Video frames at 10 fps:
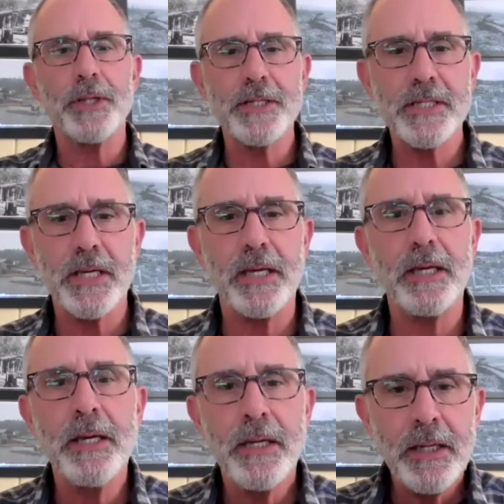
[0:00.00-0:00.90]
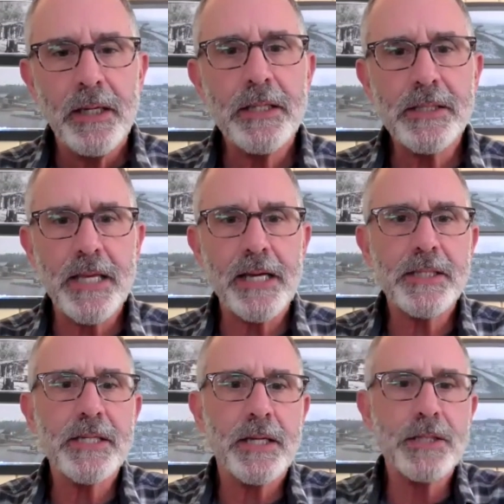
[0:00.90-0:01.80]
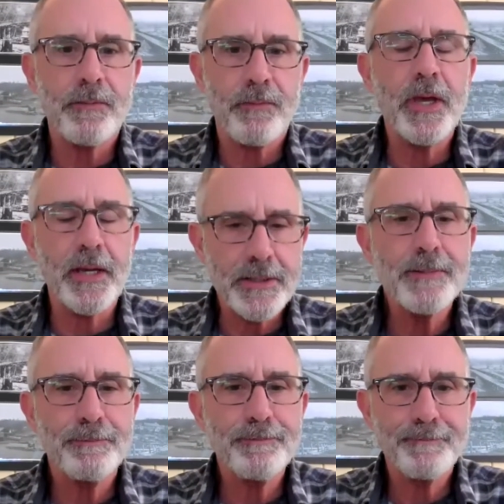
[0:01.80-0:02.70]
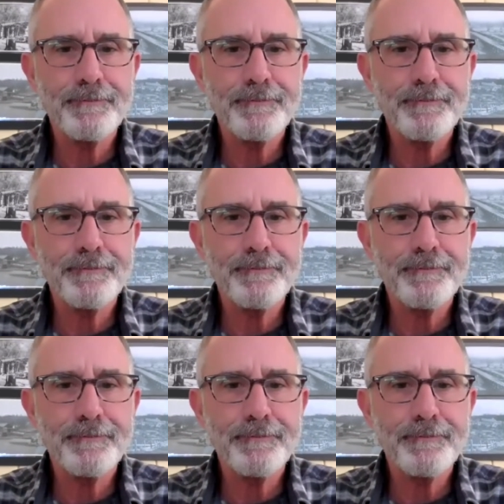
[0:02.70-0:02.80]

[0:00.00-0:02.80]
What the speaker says: able to see. It's that sense of things.